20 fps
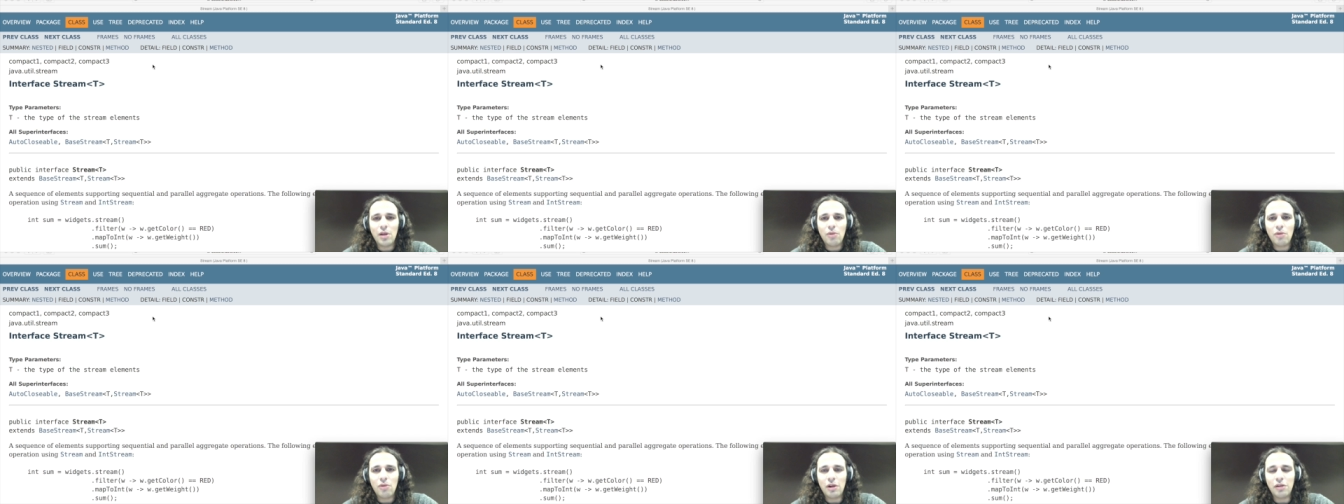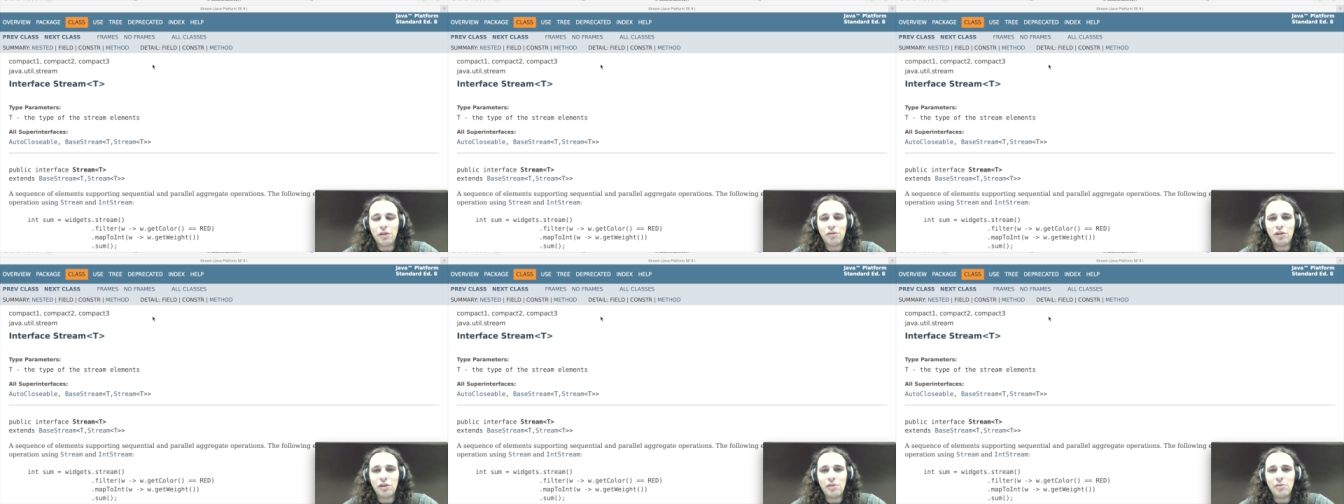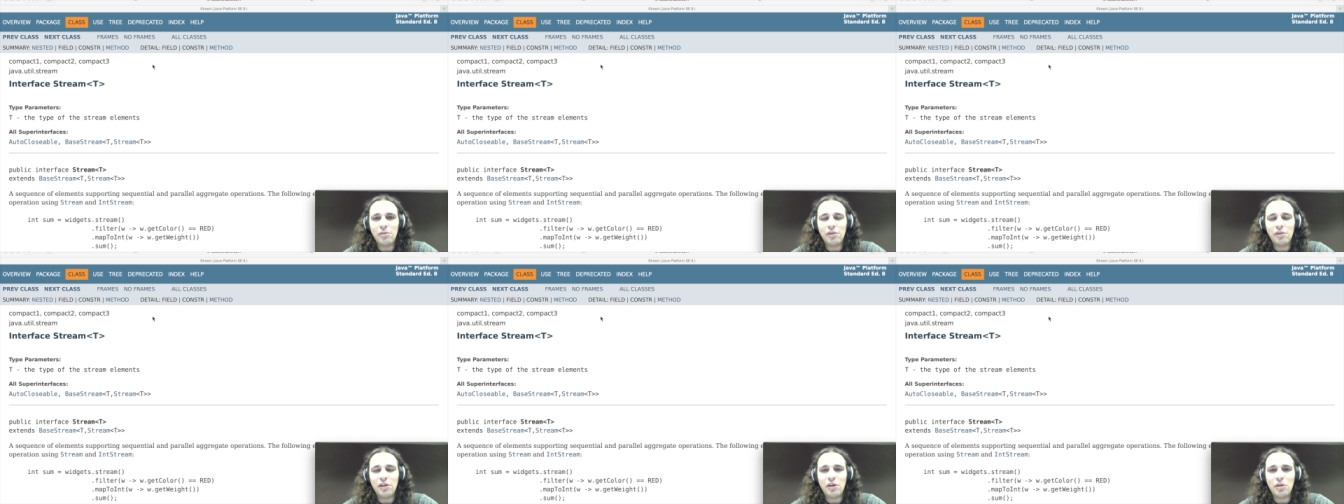while
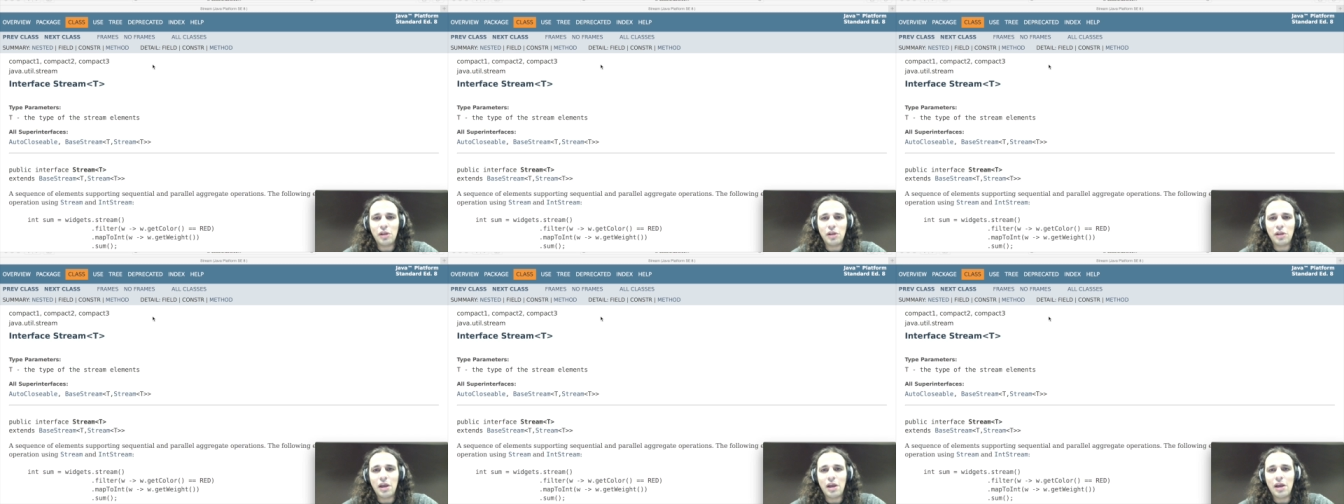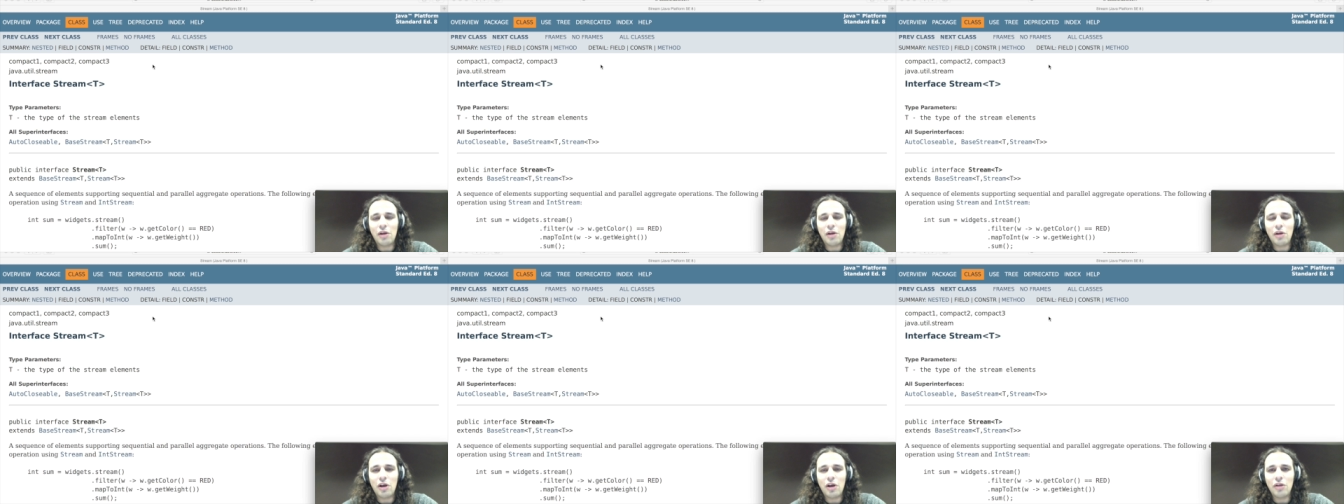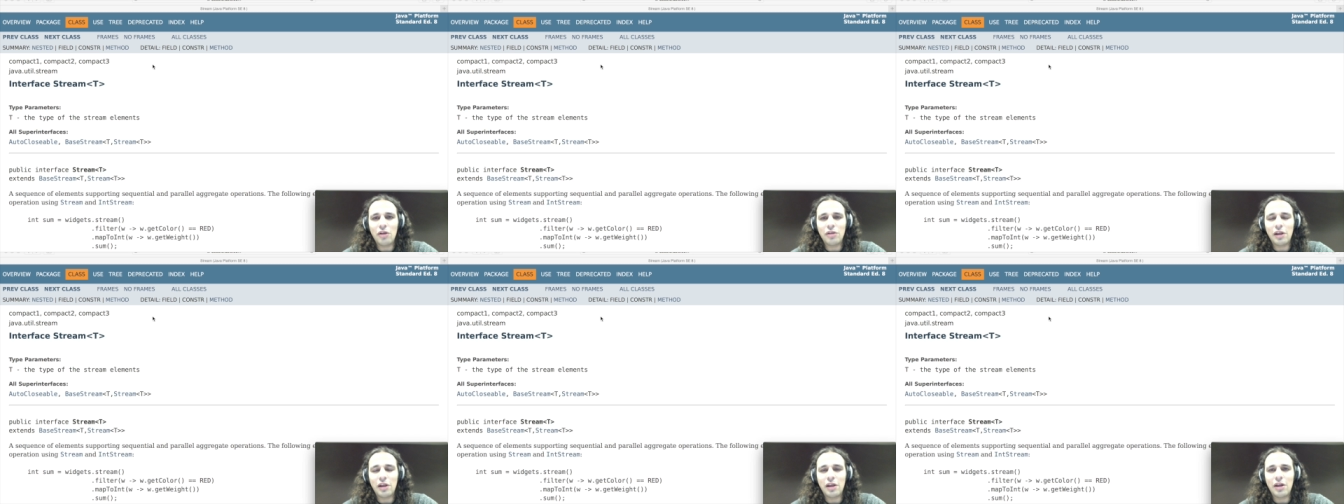streams, they only care
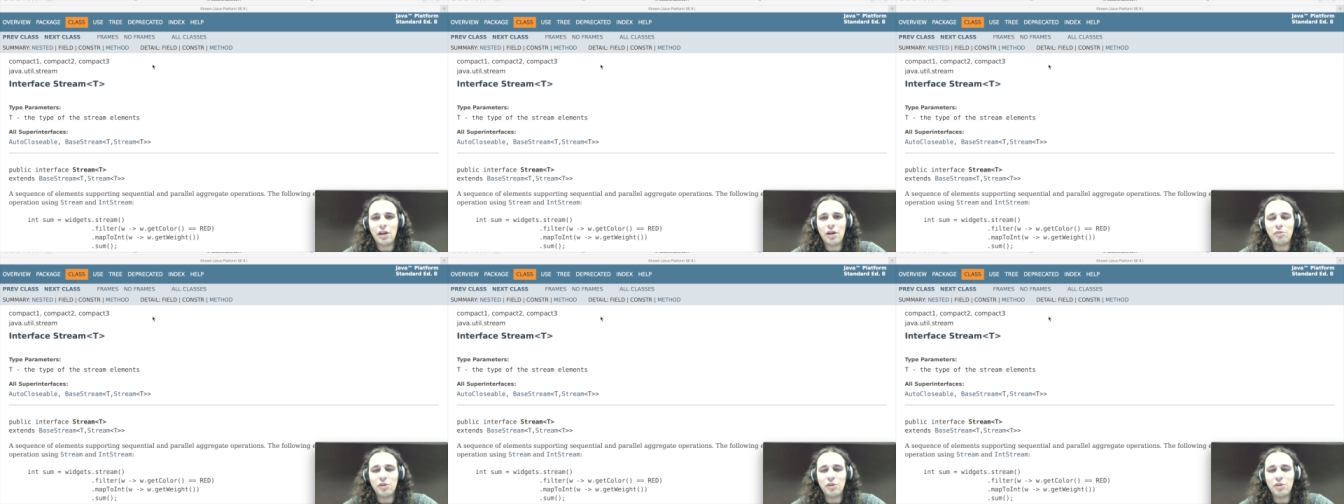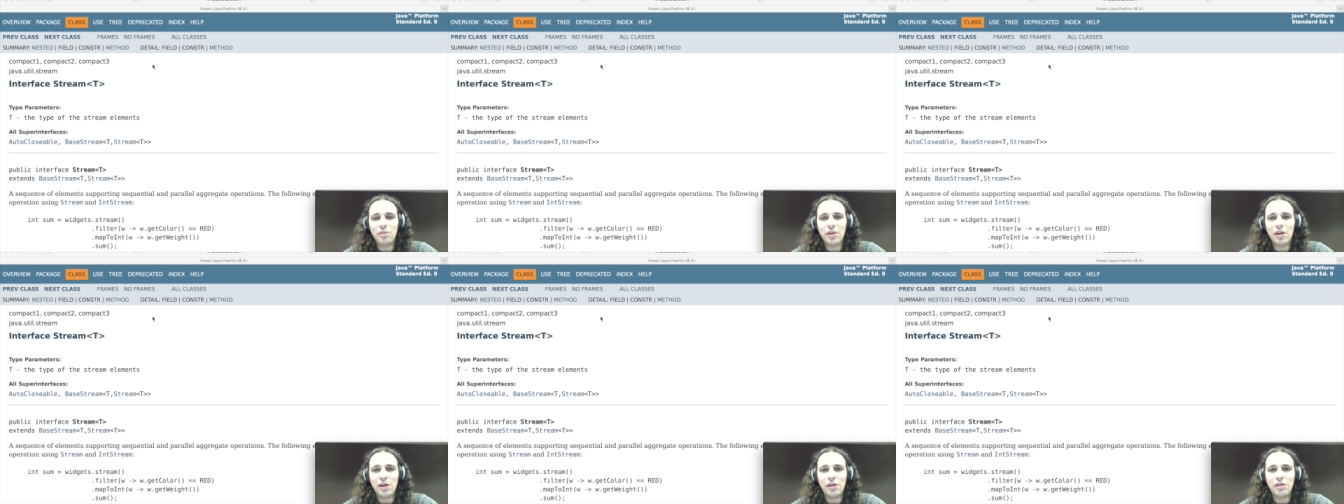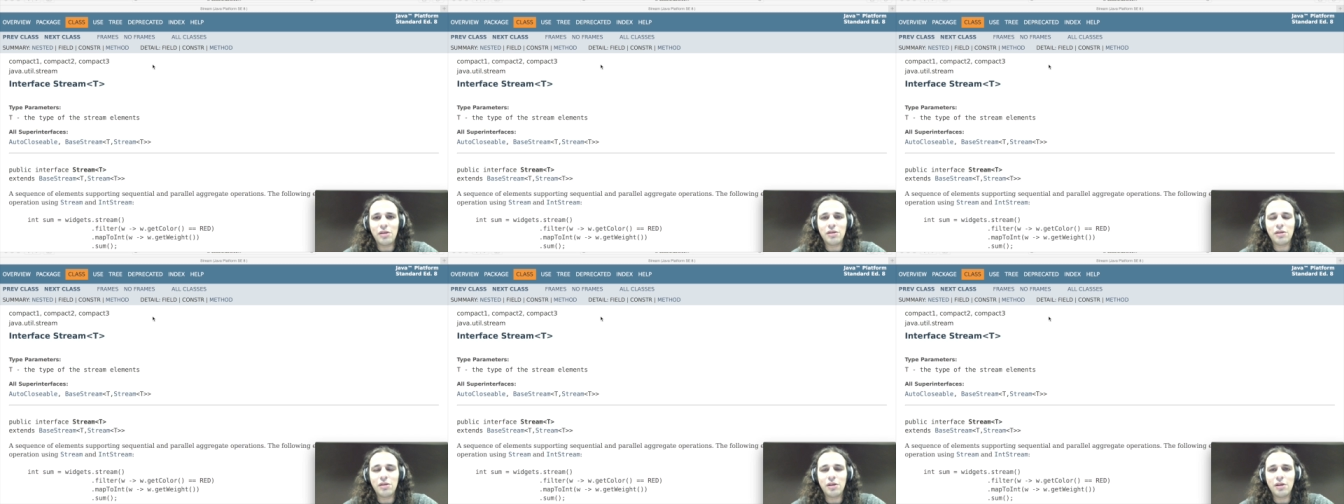how they can
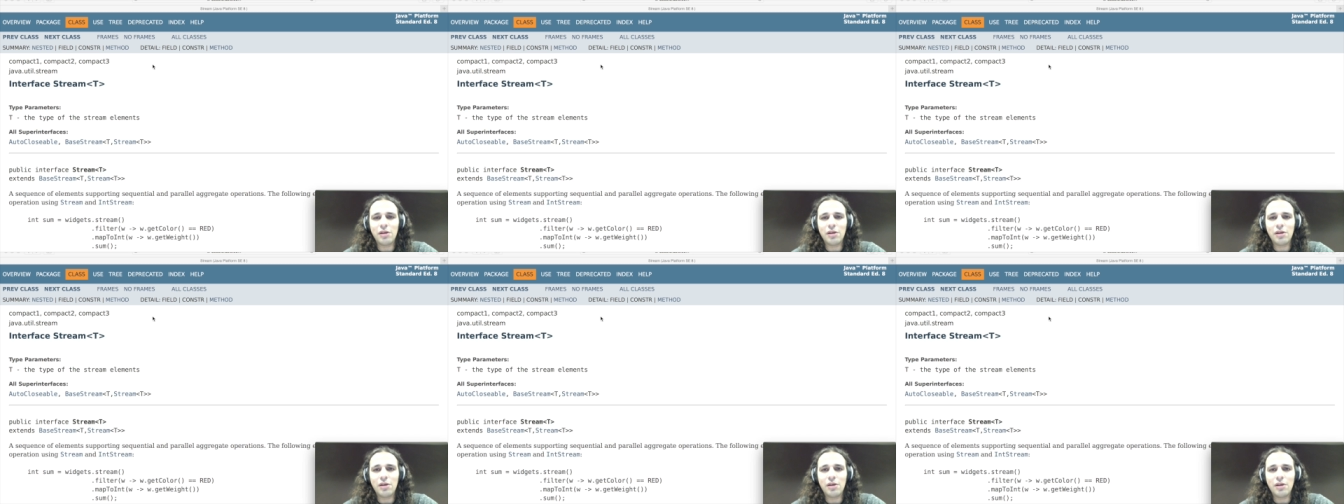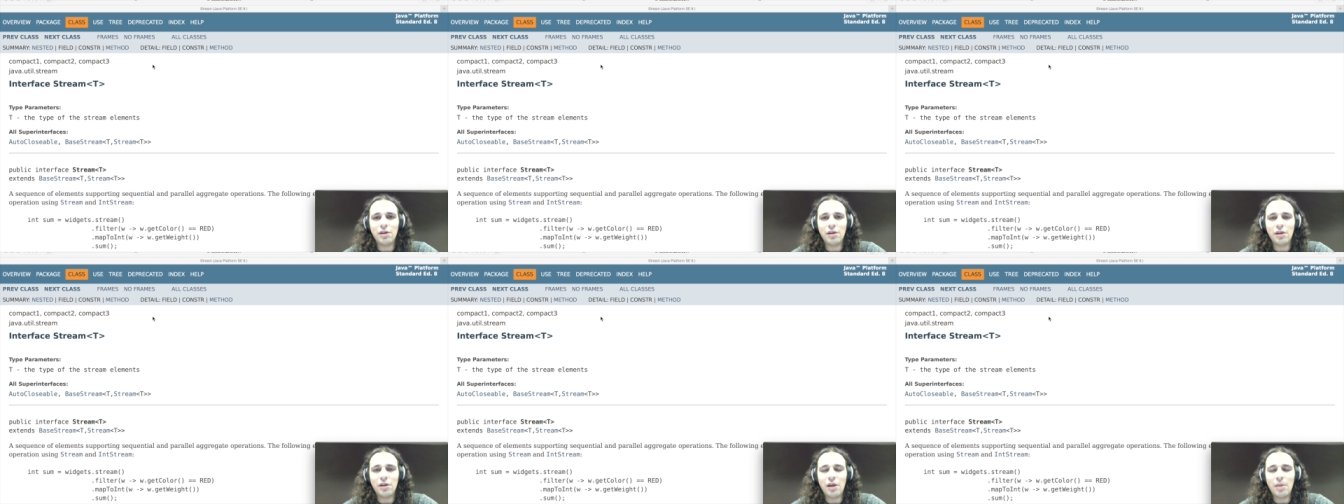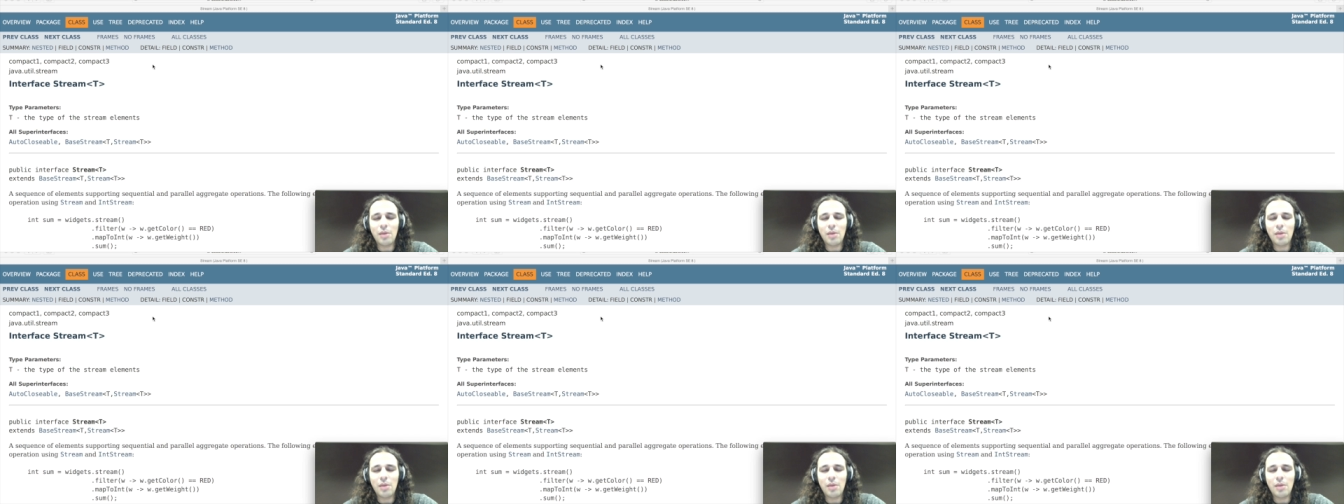optimize the